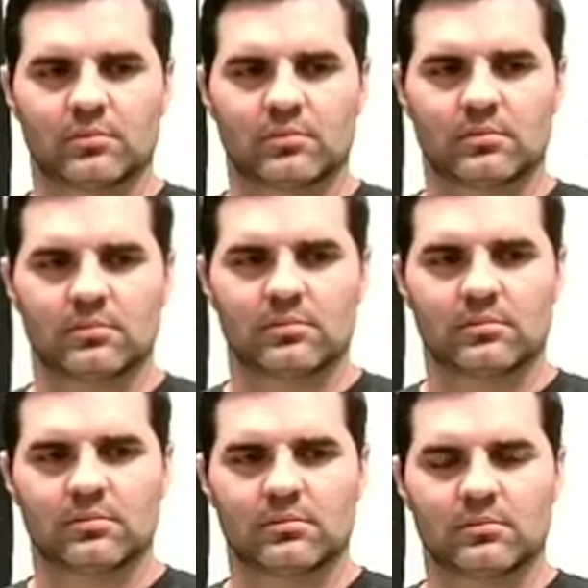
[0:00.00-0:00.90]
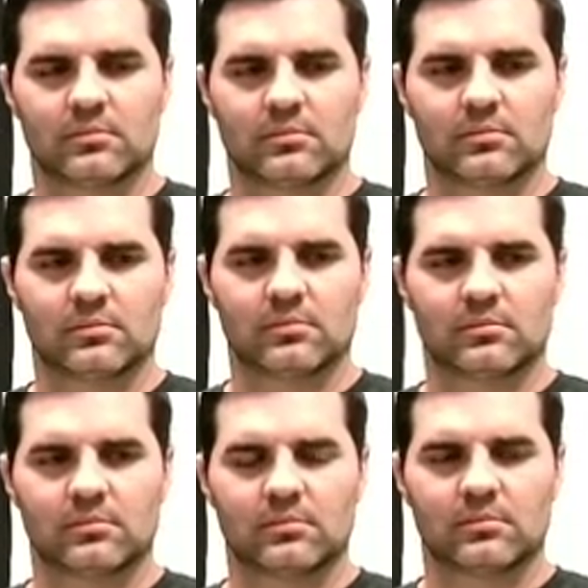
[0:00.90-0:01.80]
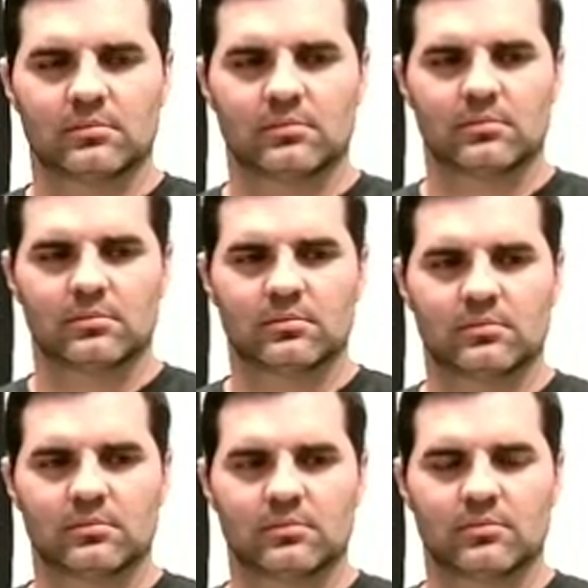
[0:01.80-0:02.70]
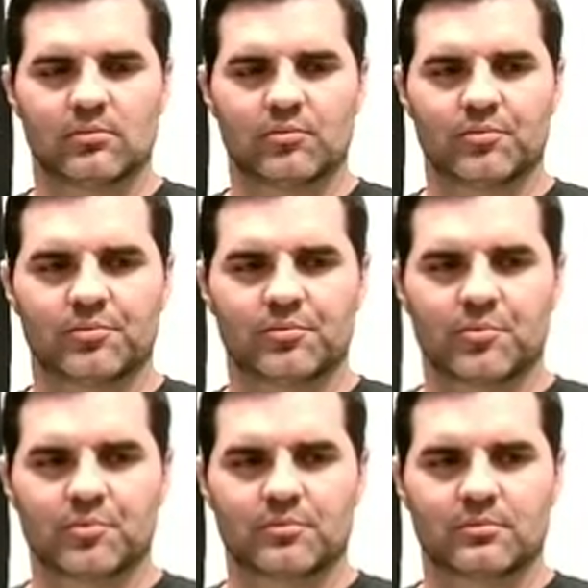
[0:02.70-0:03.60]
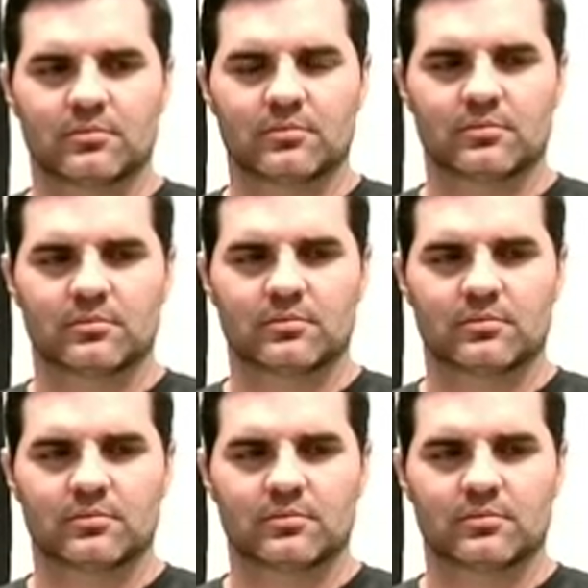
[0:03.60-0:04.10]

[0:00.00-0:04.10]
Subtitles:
(not speaking)